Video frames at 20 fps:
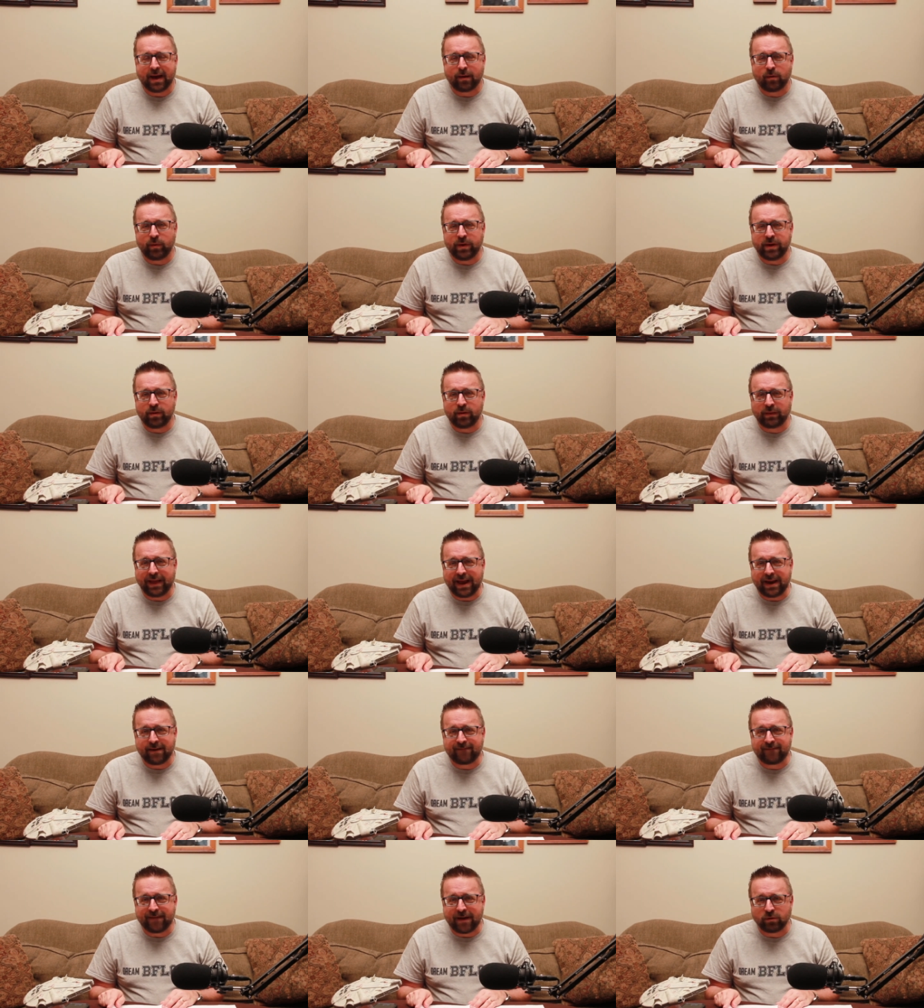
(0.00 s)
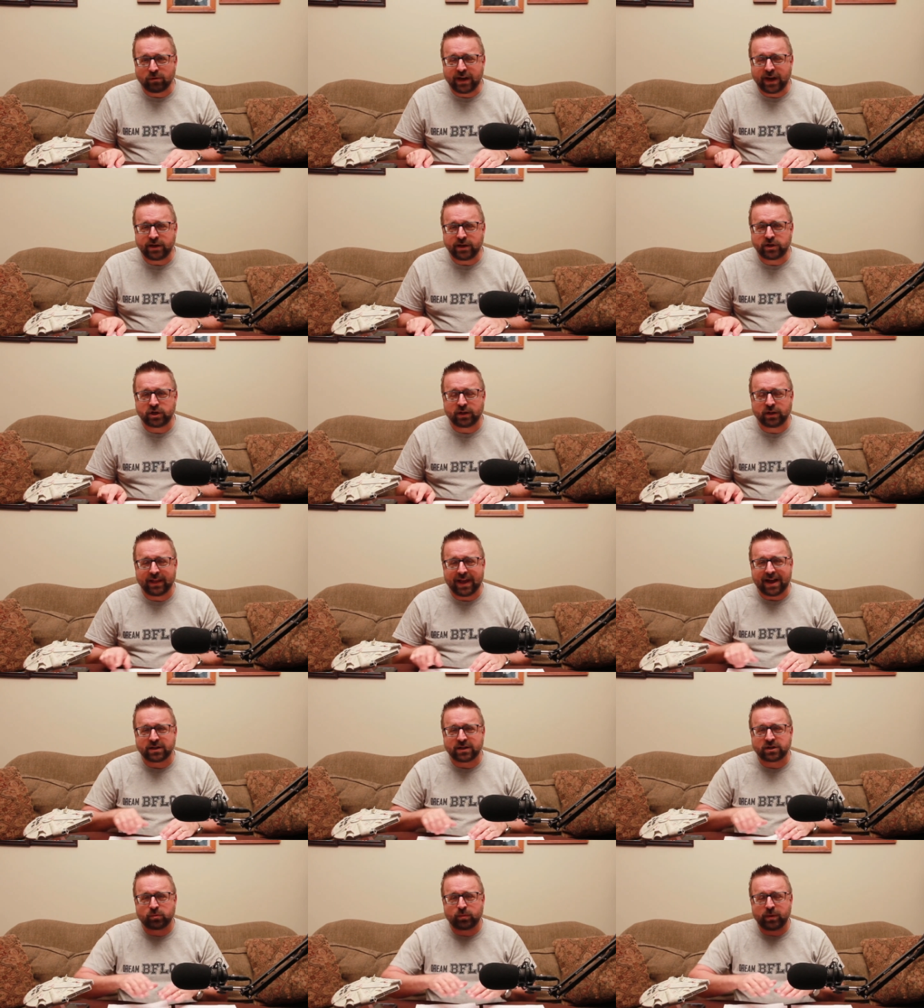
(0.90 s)
Uh, we laid a
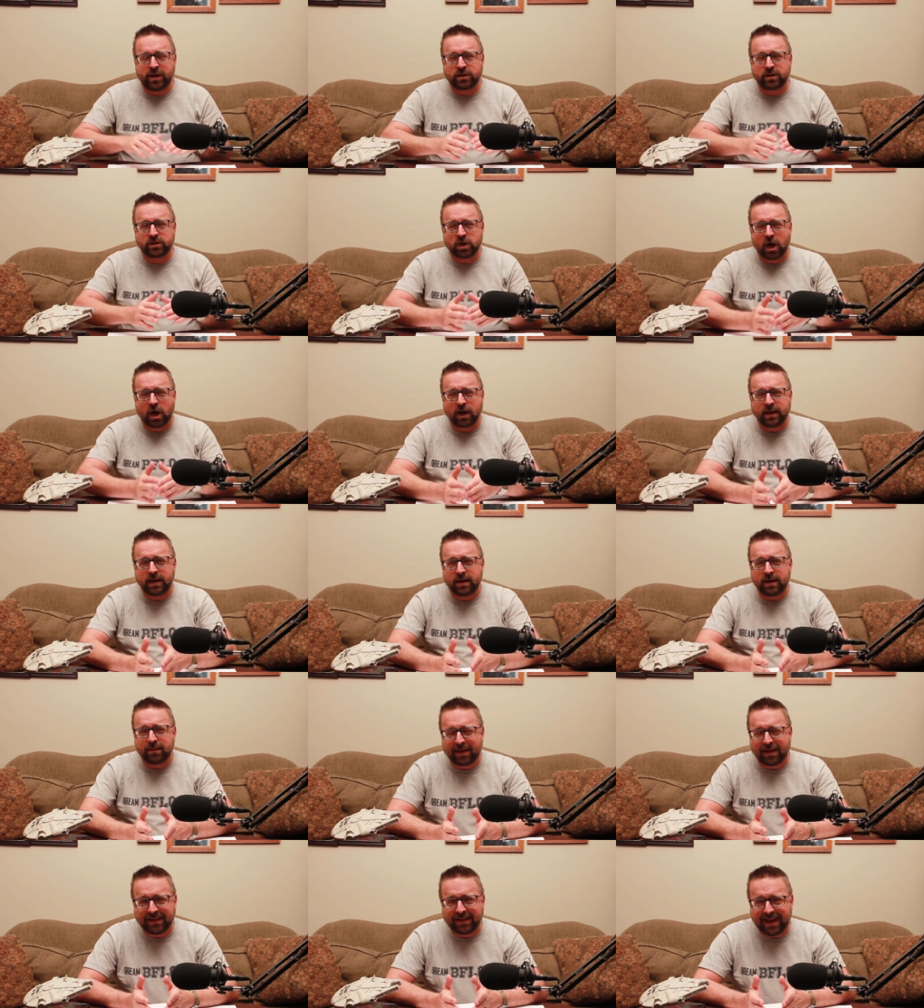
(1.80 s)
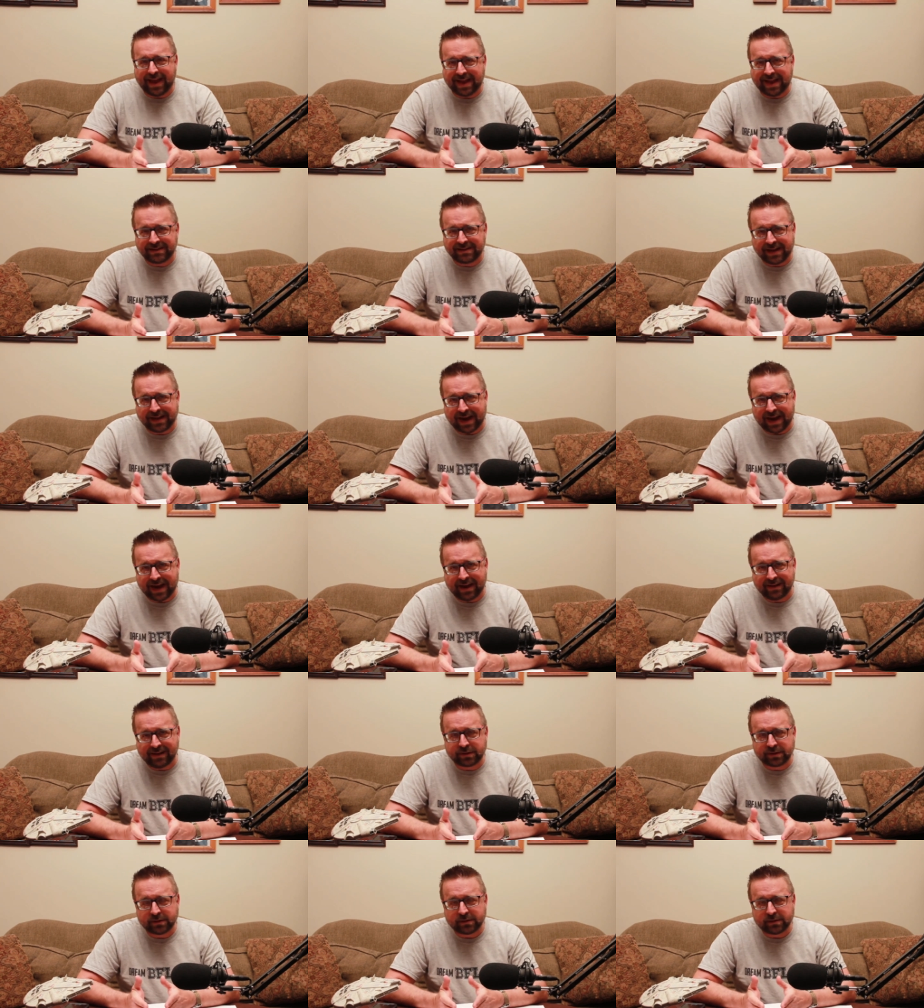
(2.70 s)
foundation last week talking about the end
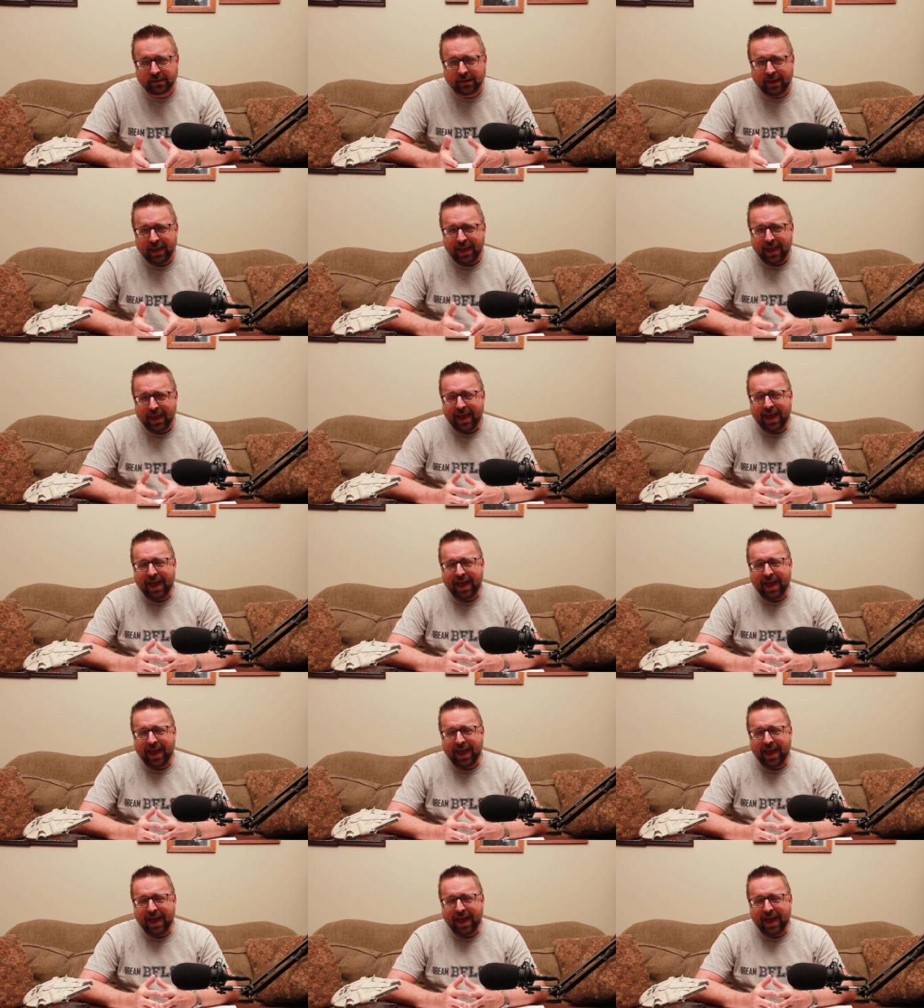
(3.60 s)
times